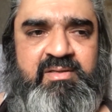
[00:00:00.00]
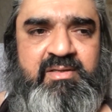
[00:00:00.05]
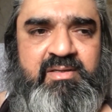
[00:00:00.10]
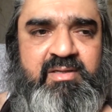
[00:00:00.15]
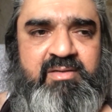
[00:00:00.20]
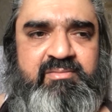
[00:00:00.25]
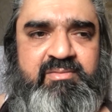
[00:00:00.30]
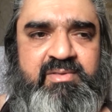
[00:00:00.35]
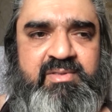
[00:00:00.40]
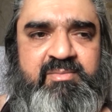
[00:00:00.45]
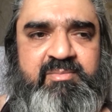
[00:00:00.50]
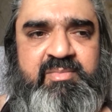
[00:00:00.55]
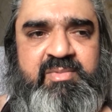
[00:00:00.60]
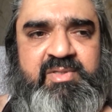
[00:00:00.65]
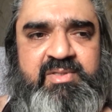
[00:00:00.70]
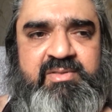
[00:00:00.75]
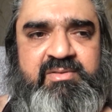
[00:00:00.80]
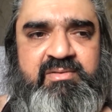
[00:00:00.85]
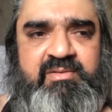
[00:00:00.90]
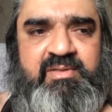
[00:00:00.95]
I want to
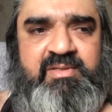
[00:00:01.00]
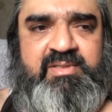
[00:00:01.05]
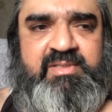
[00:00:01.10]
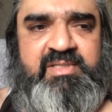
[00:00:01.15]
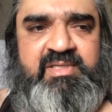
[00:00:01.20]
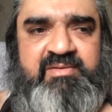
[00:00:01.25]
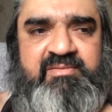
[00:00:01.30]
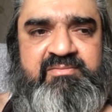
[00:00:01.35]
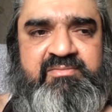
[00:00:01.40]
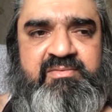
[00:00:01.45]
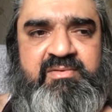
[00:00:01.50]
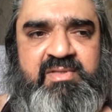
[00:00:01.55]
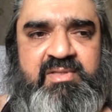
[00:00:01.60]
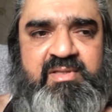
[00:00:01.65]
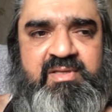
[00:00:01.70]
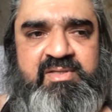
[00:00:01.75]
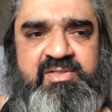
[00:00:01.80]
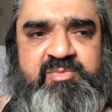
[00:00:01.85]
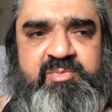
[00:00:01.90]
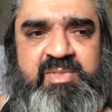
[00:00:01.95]
give
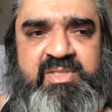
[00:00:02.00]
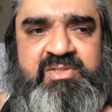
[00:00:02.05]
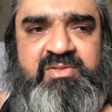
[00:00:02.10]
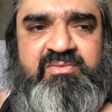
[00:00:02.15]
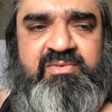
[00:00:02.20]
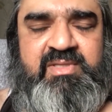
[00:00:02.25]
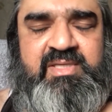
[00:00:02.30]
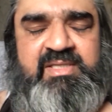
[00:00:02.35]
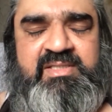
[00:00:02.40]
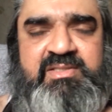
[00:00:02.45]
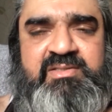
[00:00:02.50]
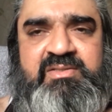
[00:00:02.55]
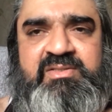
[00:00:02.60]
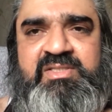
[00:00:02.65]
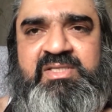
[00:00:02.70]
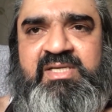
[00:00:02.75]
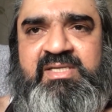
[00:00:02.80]
a special thanks to